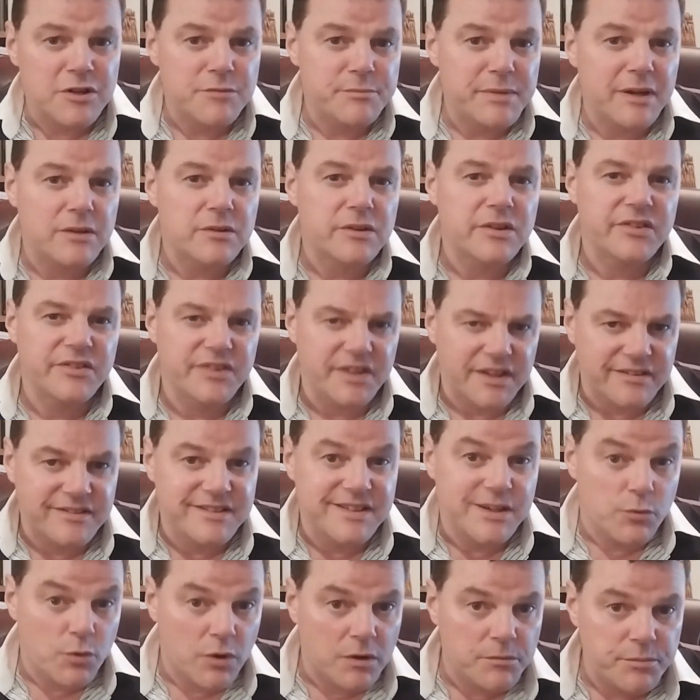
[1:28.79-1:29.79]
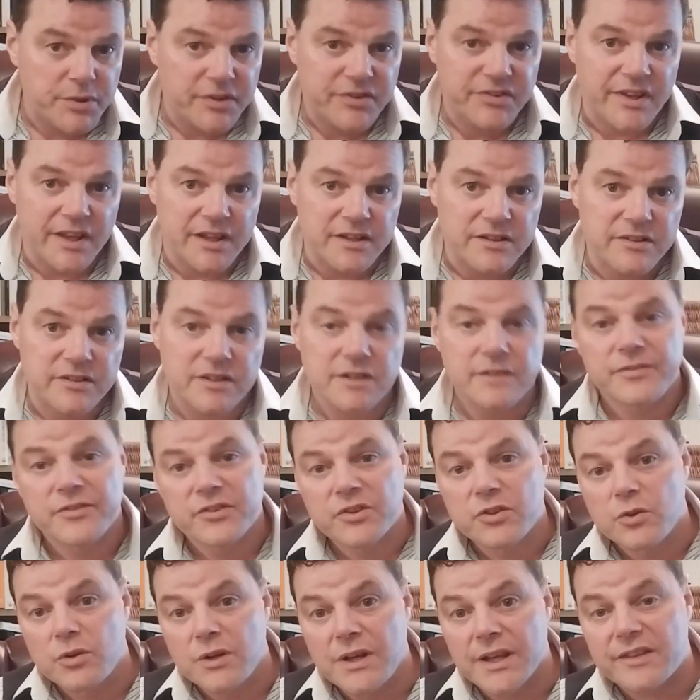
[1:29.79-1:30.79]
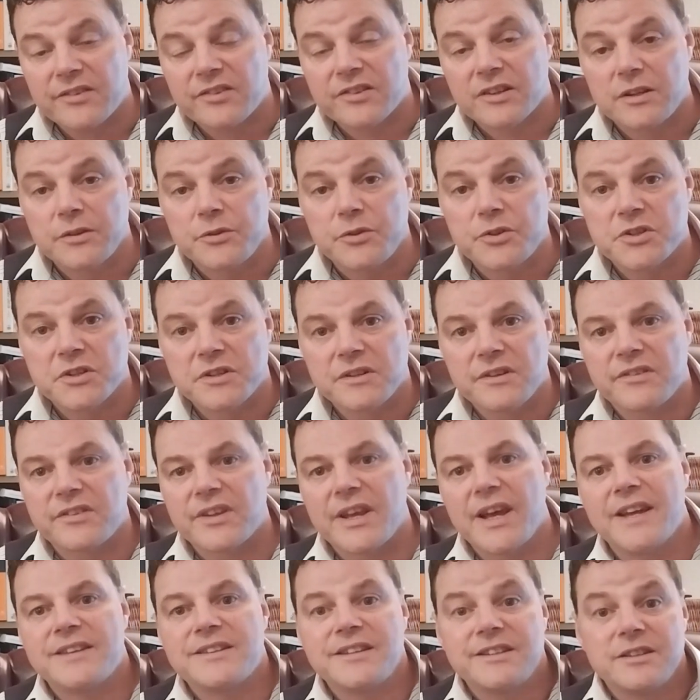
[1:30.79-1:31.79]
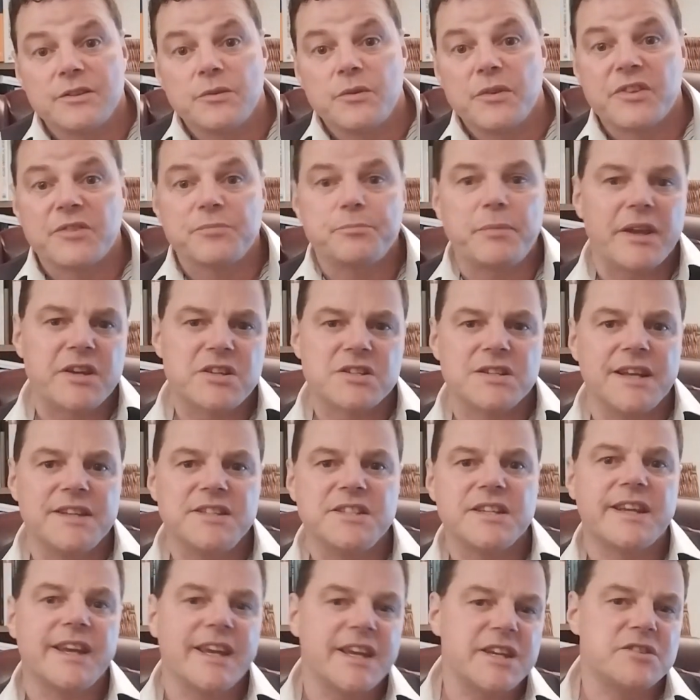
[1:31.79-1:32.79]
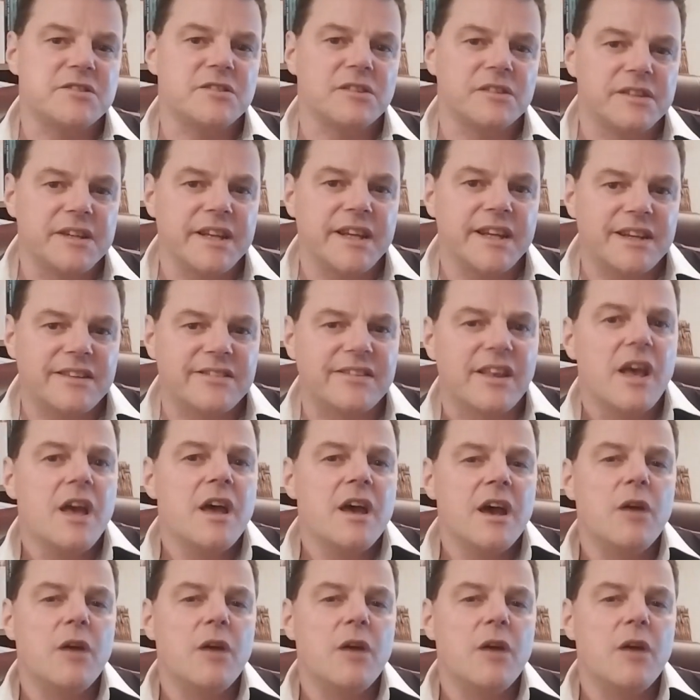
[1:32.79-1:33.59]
about 61% of school exclusions are to do with special educational needs.